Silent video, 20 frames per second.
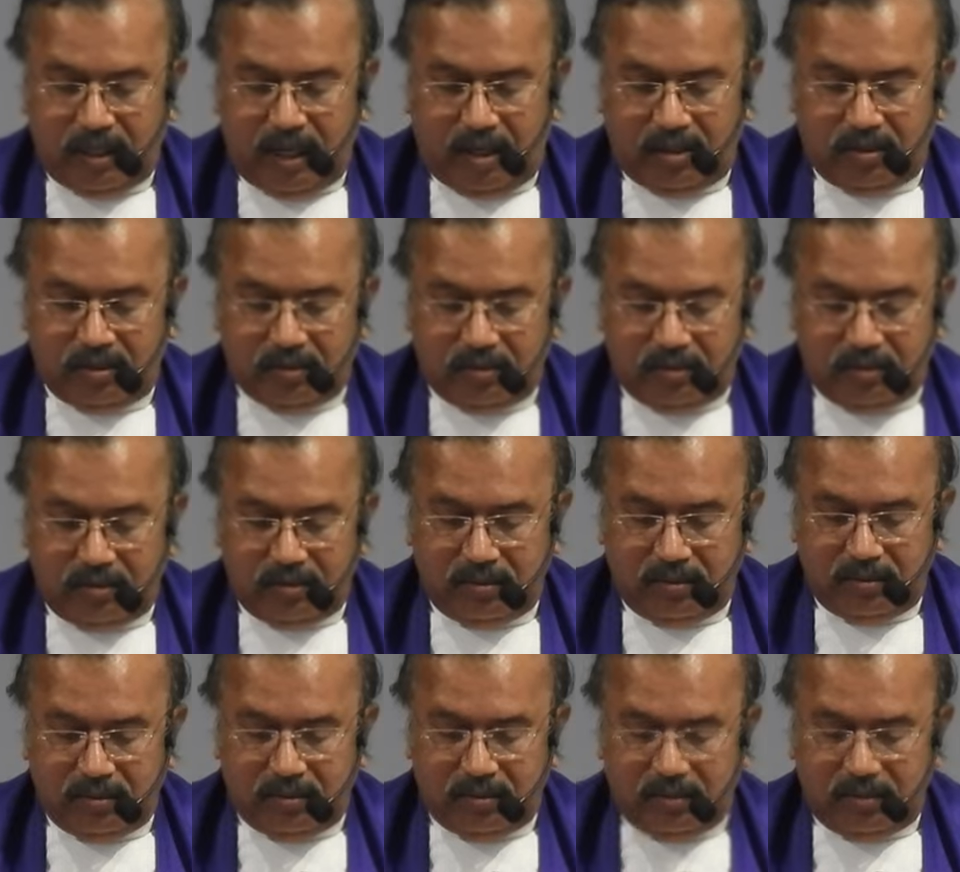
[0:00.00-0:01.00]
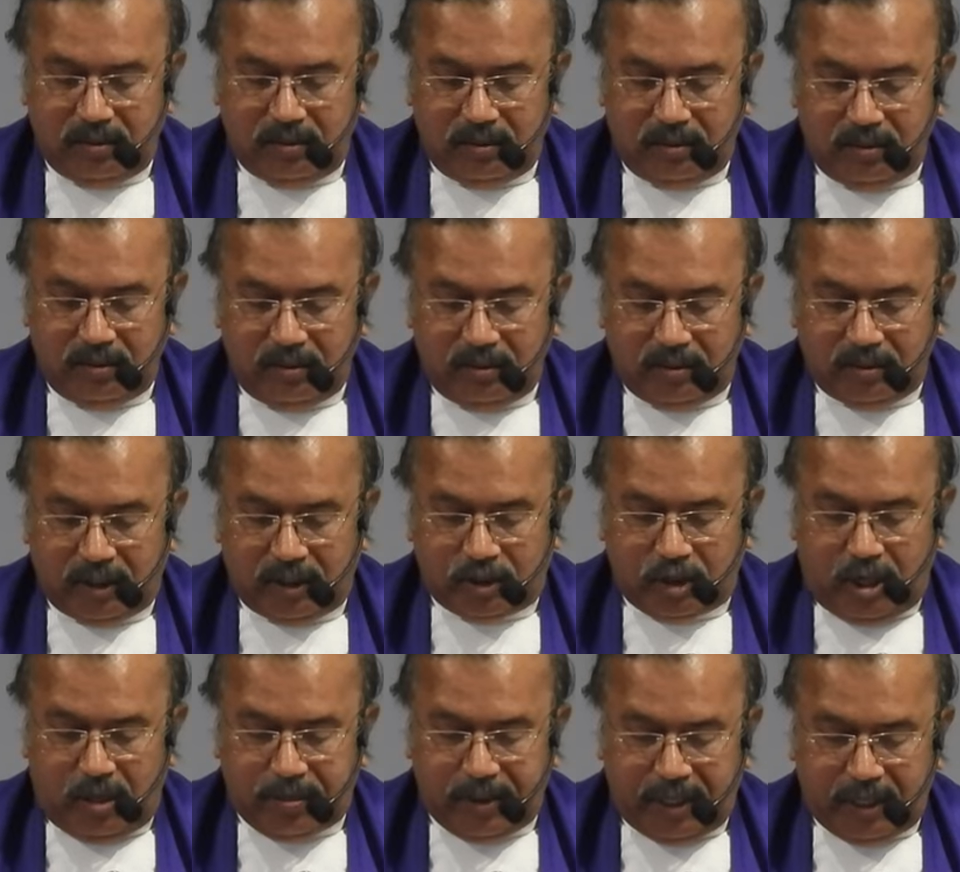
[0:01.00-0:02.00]
Now, the
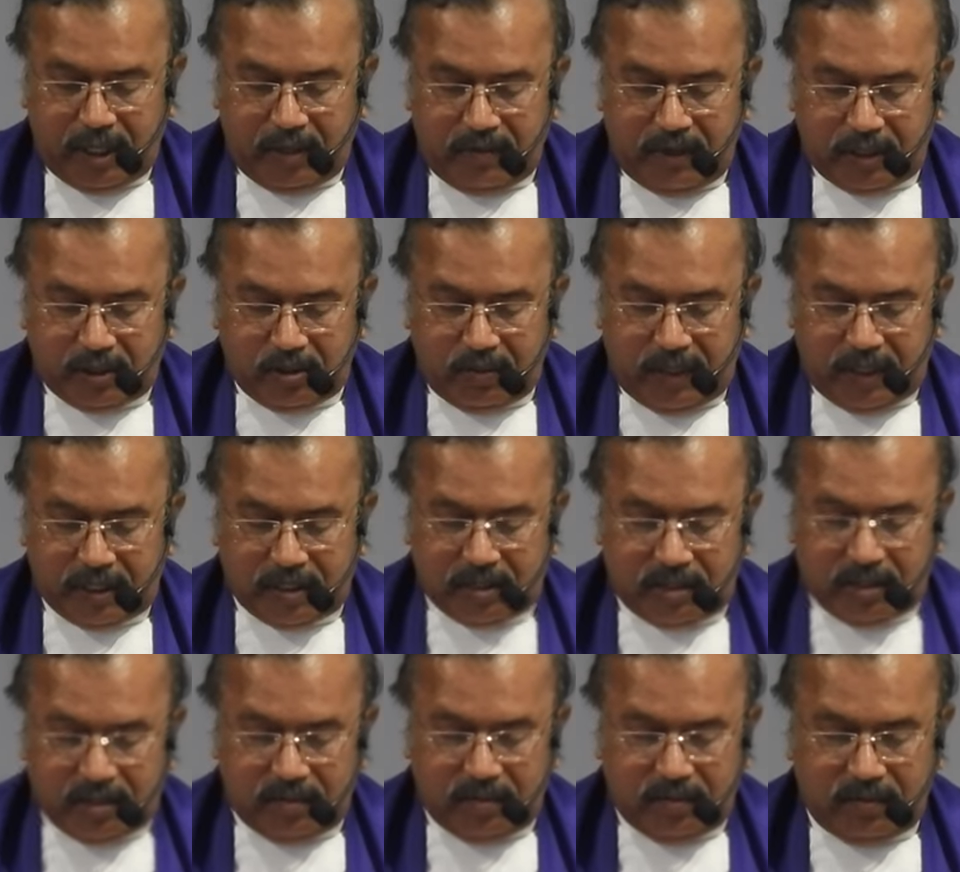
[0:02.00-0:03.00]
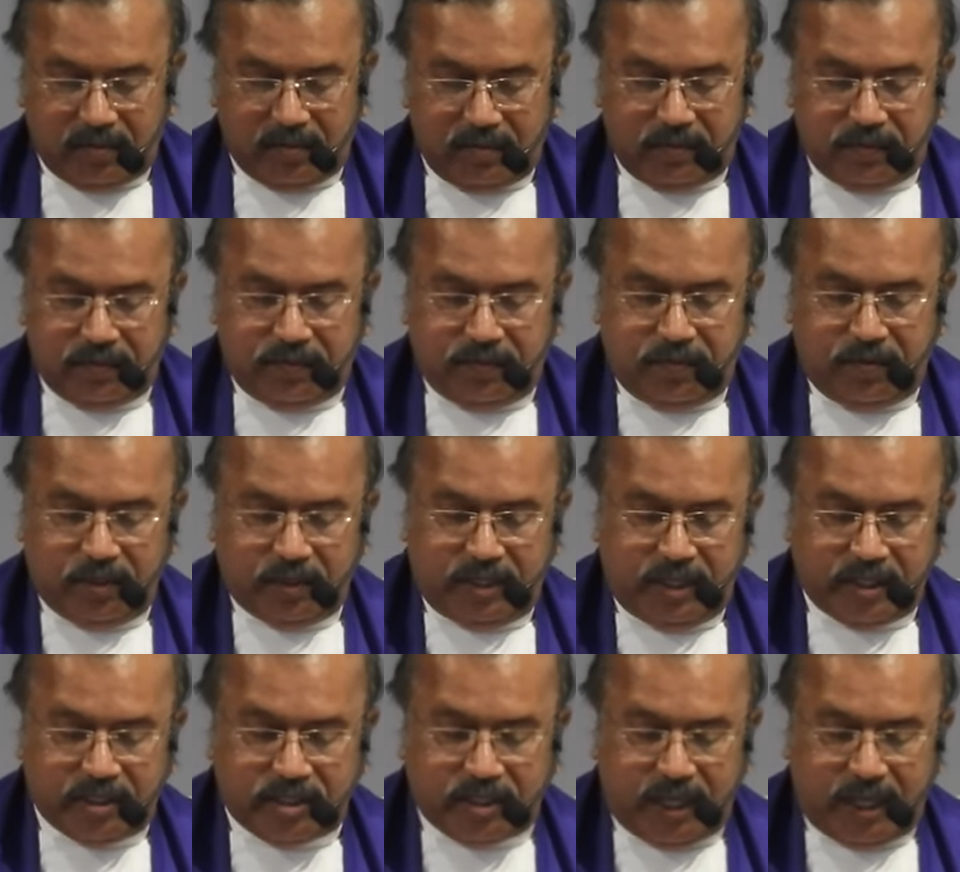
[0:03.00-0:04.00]
topic given to us for
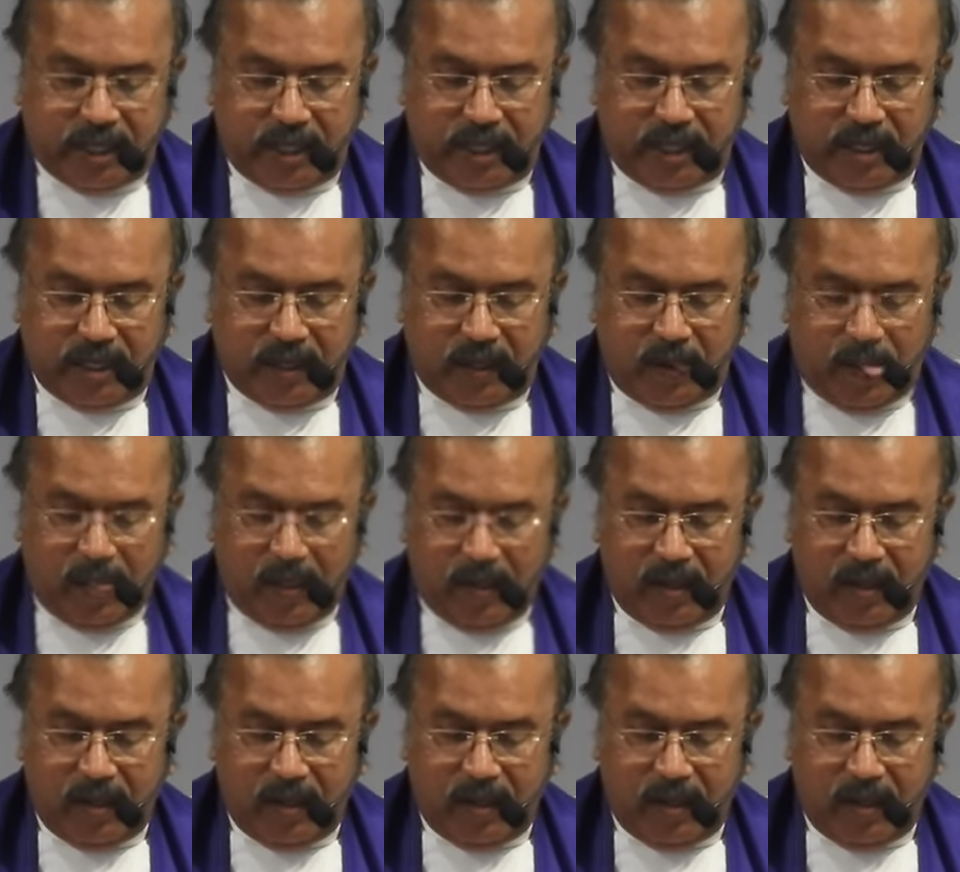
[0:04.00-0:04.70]
this Sunday